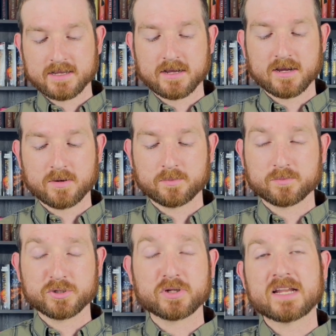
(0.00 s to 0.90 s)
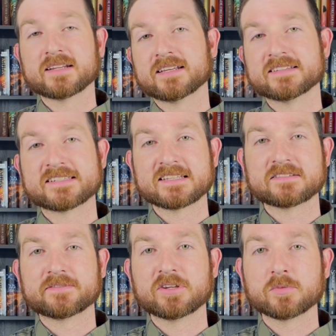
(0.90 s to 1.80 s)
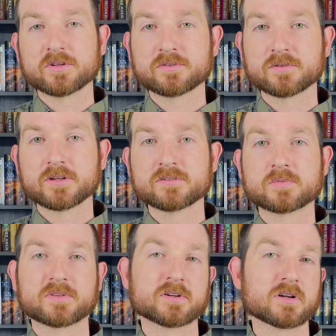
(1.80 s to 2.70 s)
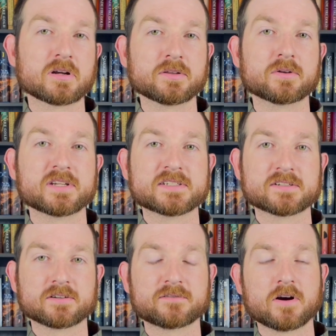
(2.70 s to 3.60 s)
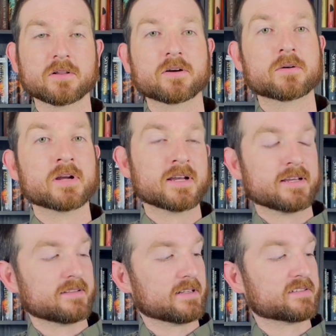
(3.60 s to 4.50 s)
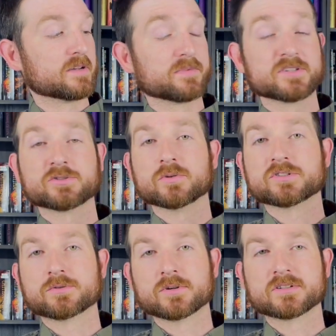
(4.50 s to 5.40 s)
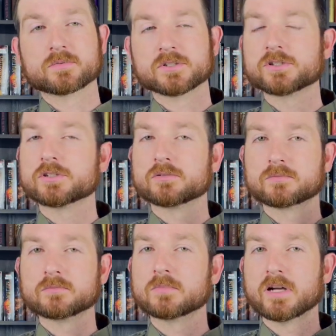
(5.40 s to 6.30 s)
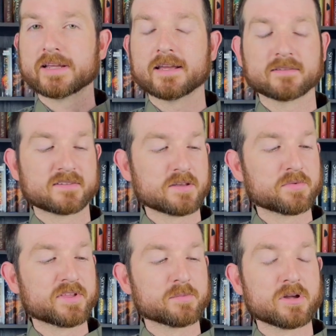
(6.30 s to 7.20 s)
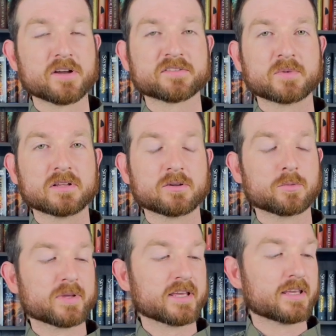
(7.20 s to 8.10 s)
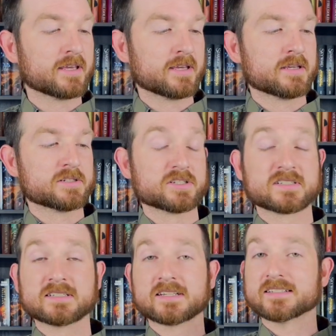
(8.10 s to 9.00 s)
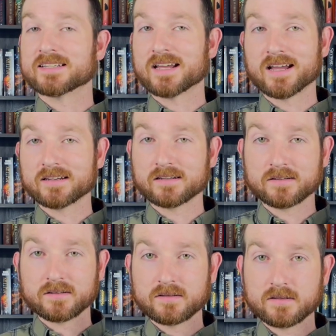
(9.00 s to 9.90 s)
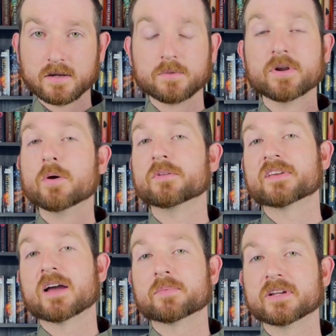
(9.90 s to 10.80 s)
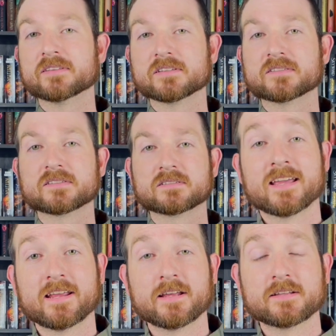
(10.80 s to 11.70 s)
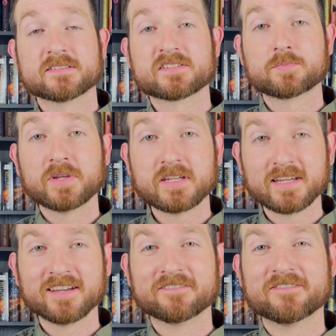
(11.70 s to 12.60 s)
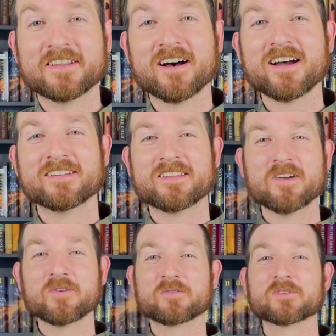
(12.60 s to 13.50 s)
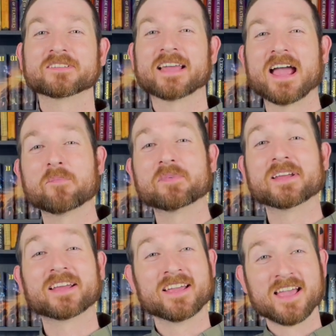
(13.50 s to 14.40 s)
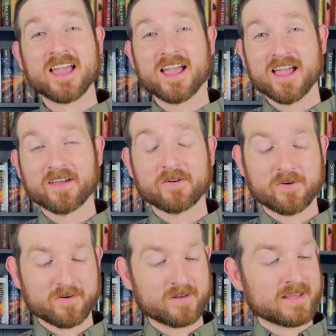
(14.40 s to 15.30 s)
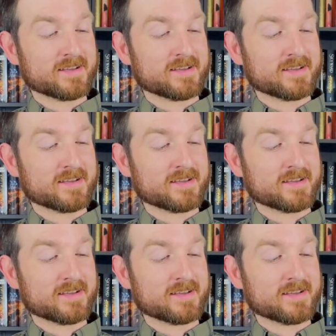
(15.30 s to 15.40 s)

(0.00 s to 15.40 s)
you get his sense of humor through those, but they're a little easier to follow than some of these short stories, which, again, some of them lost me a little bit just because I was like, I don't know what's happening in this. And speaking of not knowing what's happening at all,